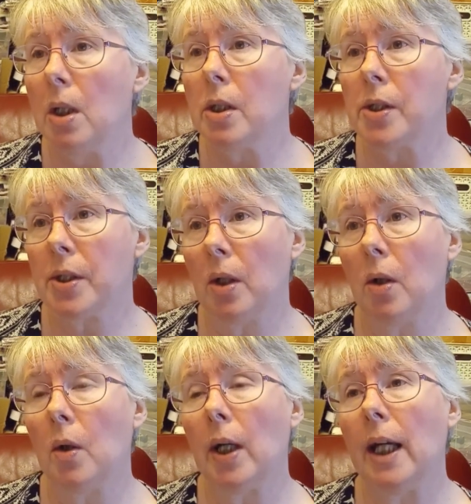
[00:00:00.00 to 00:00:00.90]

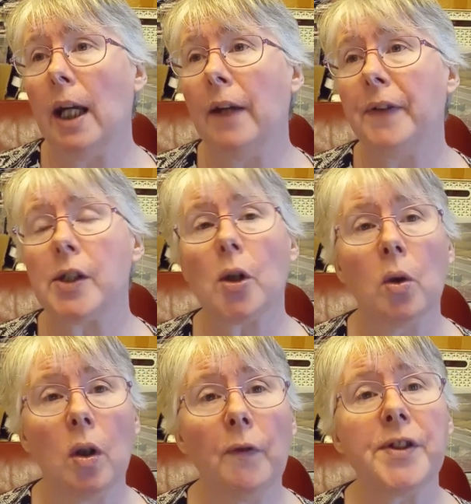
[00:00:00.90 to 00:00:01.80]
So if it's
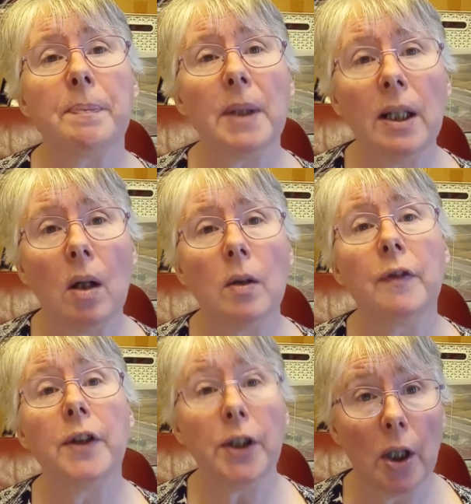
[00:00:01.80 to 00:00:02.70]
uncomfortably long
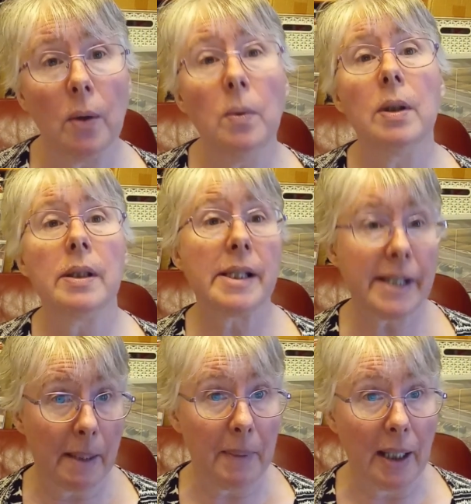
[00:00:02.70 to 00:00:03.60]
for you,
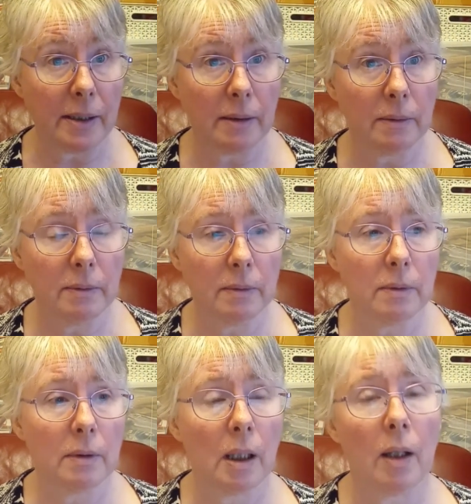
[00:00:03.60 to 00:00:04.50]
skip it.
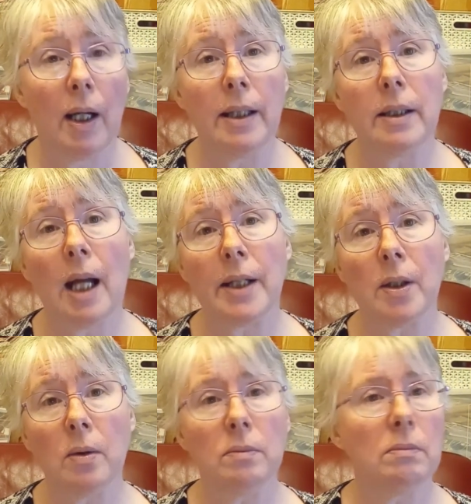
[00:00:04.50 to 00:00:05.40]
All right? I
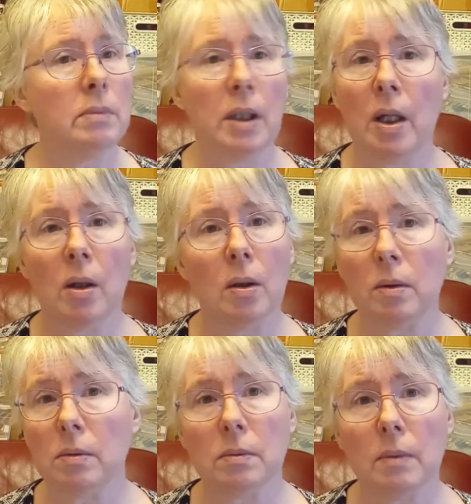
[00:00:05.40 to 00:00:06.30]
don't, you
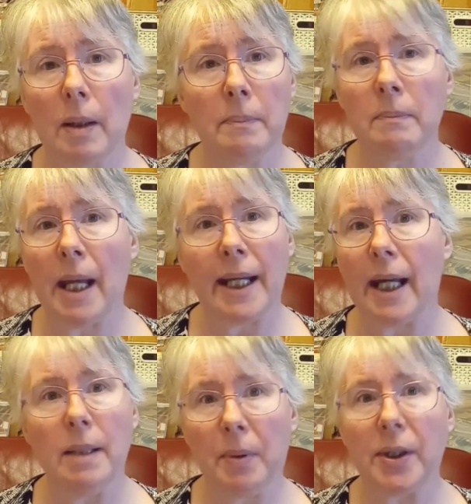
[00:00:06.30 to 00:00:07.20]
know, make
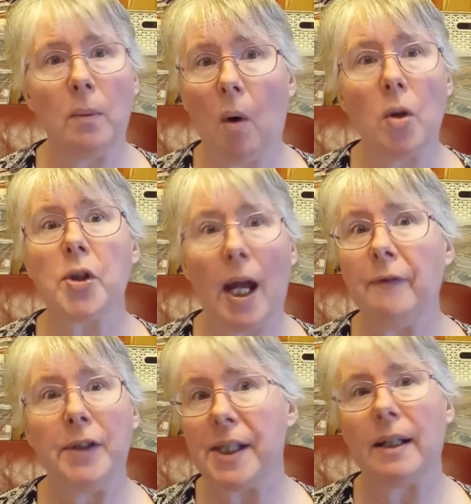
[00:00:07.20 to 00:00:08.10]
anybody watch
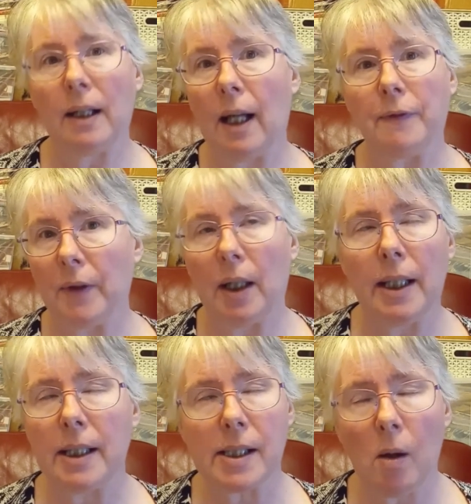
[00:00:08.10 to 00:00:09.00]
every single advert.
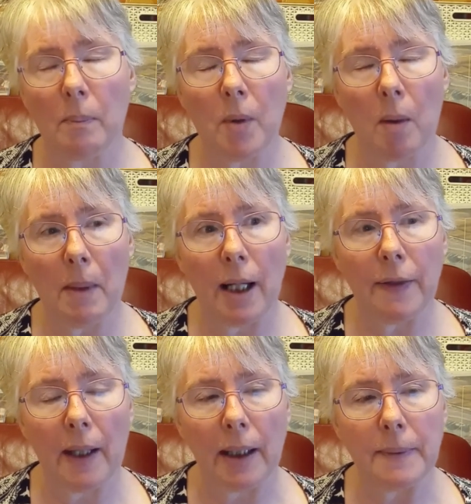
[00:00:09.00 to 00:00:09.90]
It's not my
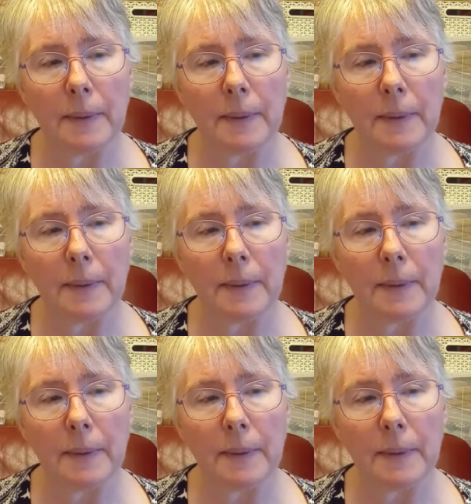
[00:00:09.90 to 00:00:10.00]
thing.